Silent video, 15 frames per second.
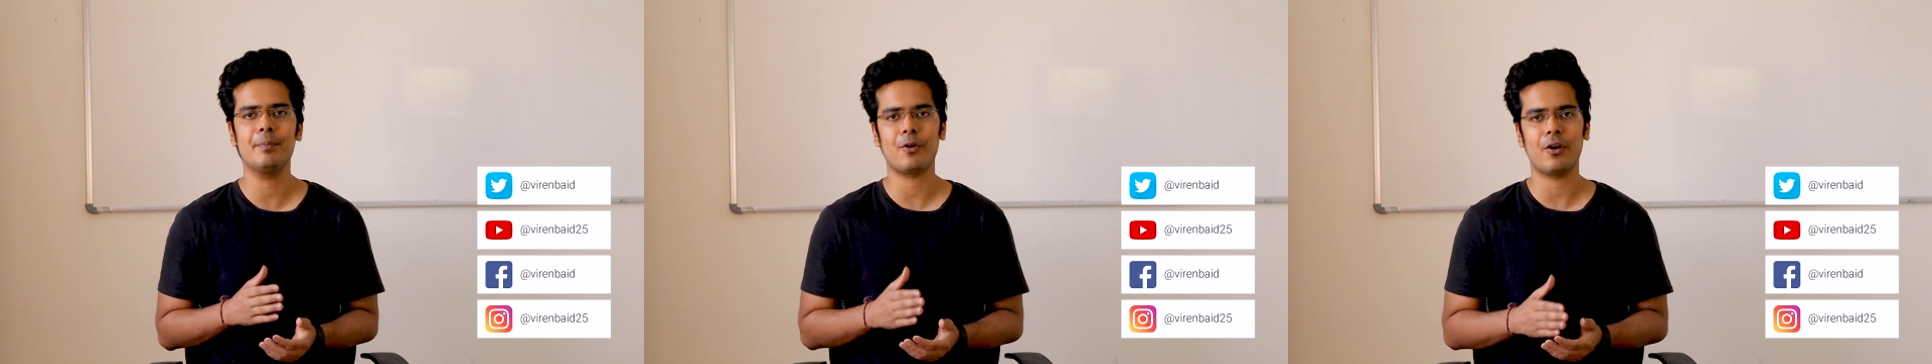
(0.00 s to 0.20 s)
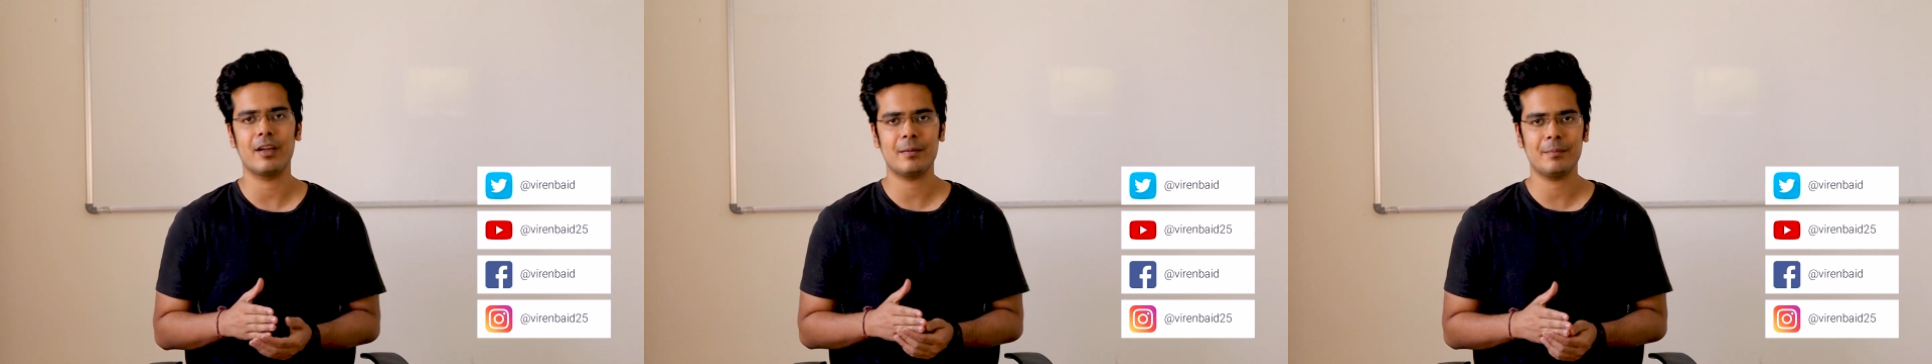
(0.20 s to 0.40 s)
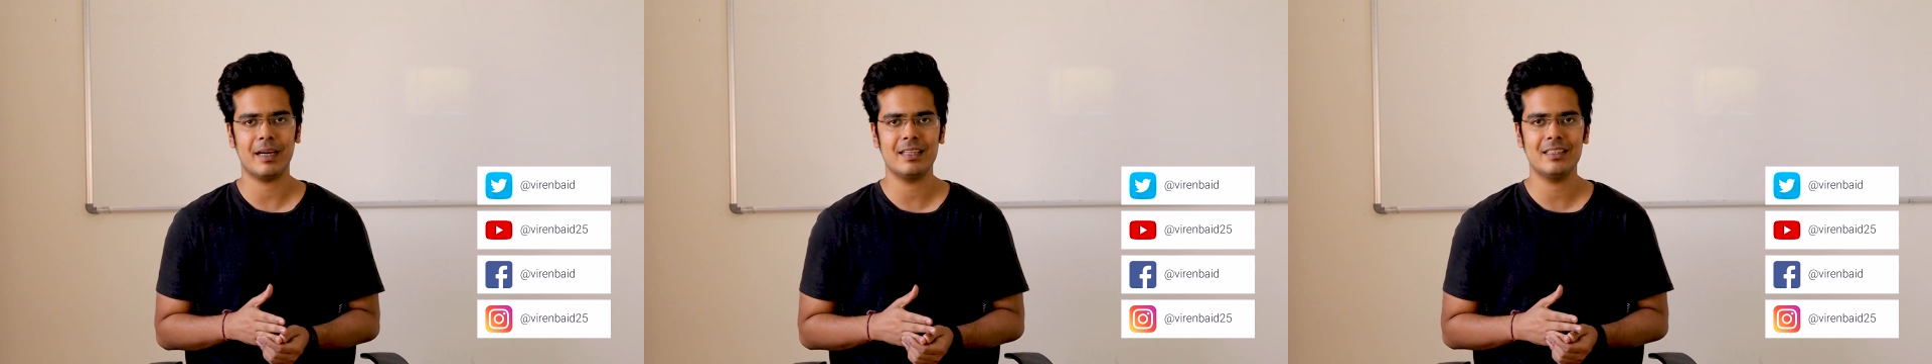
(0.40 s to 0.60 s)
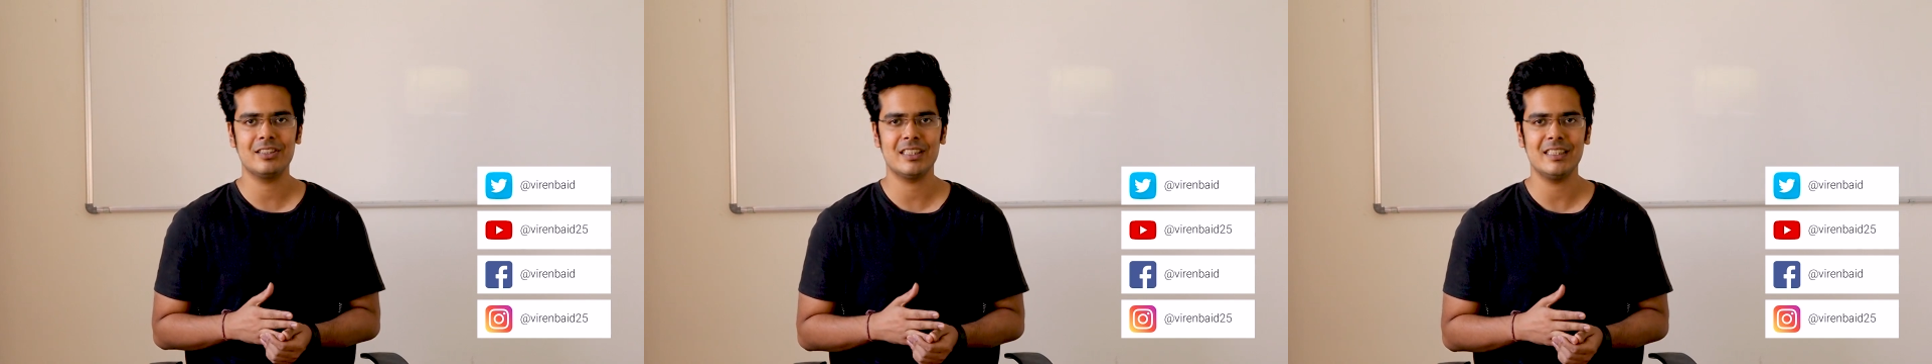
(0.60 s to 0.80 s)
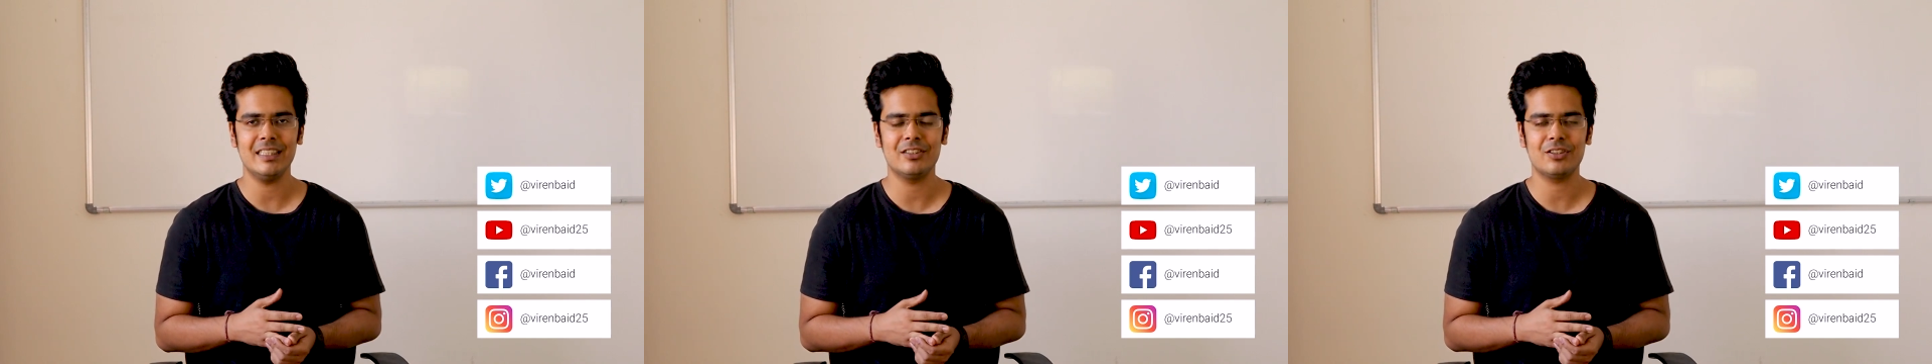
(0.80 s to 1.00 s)
product
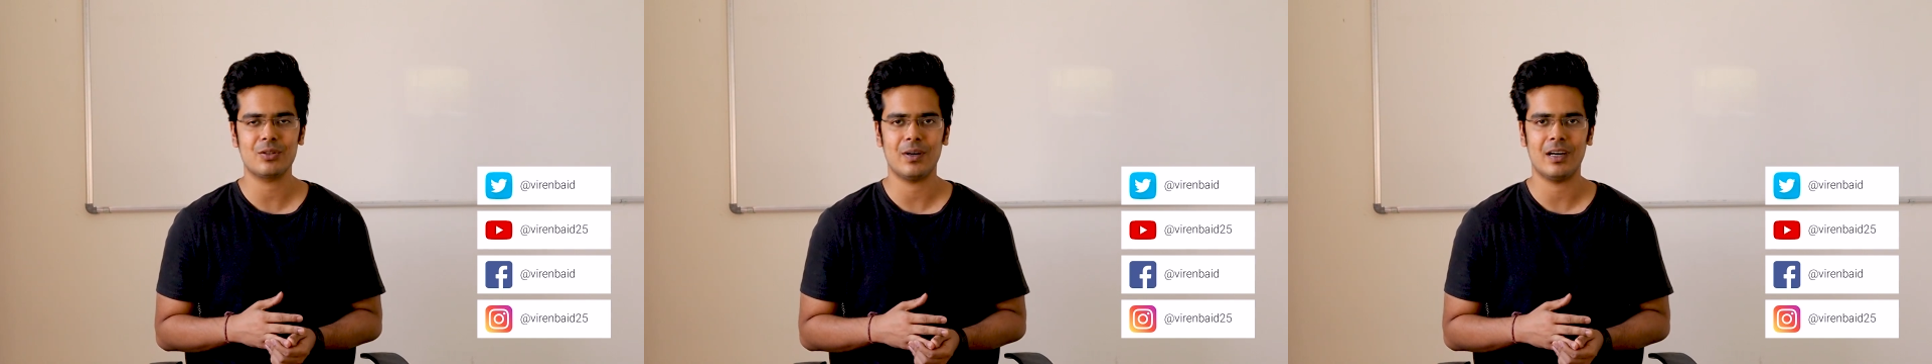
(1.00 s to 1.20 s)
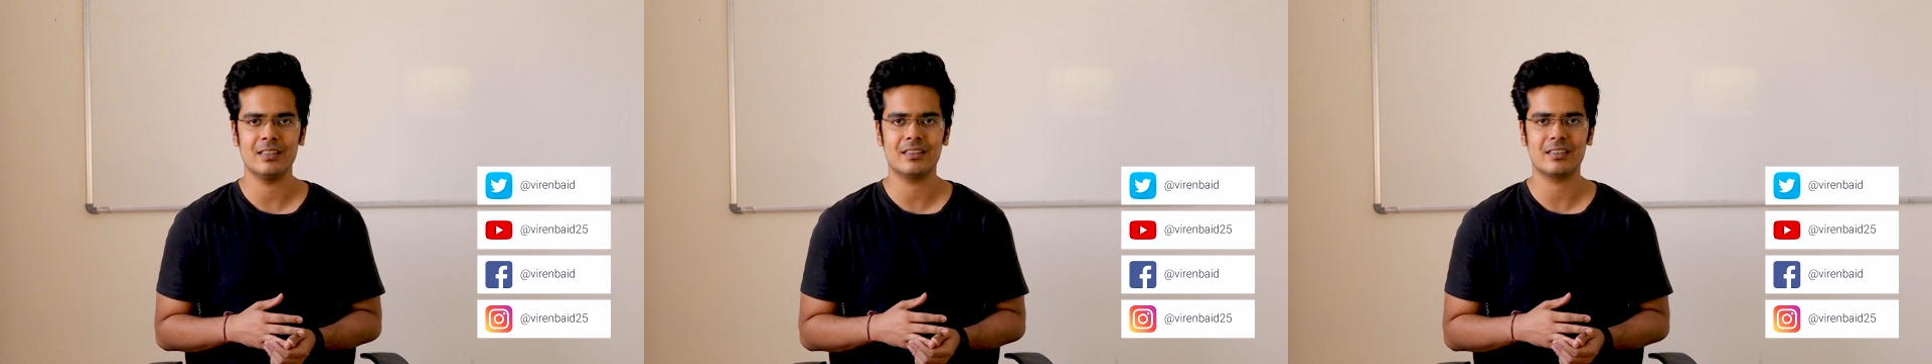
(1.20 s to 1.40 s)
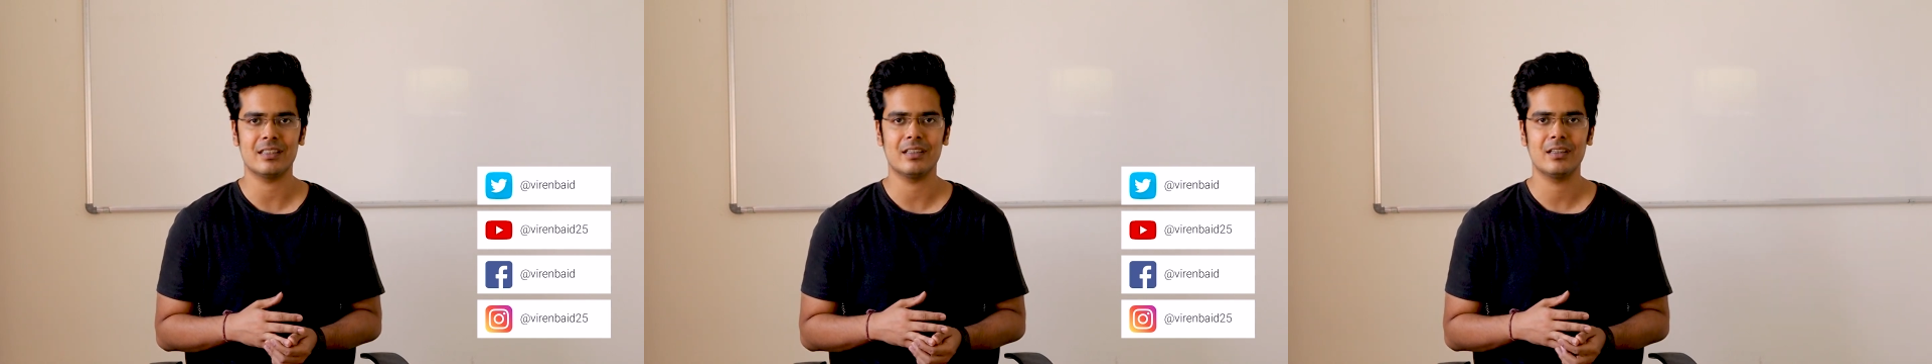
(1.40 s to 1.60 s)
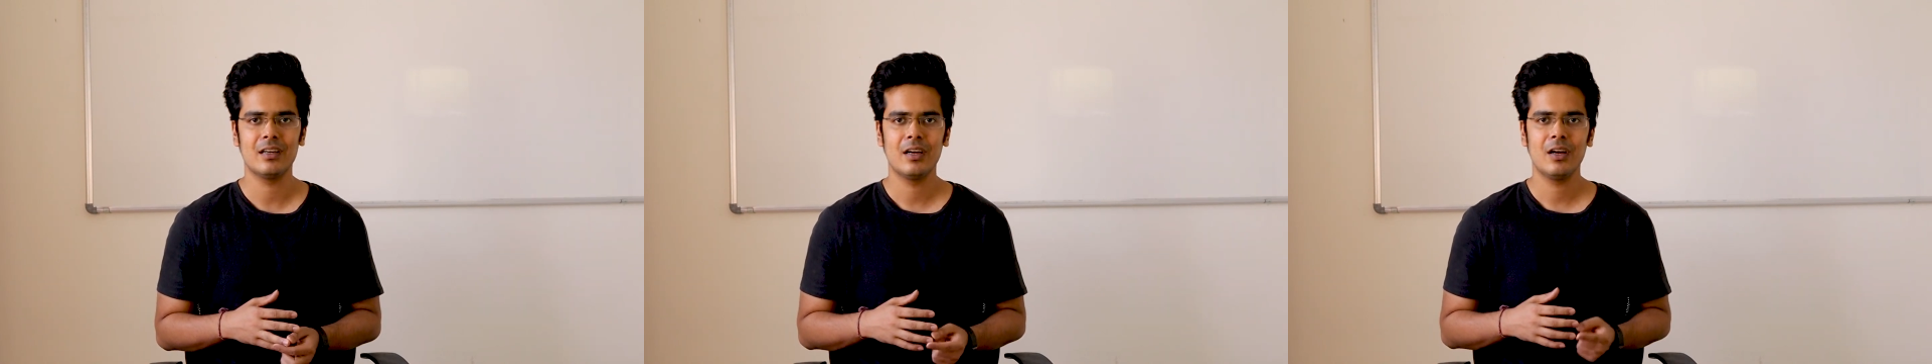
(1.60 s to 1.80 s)
manager needs to answer.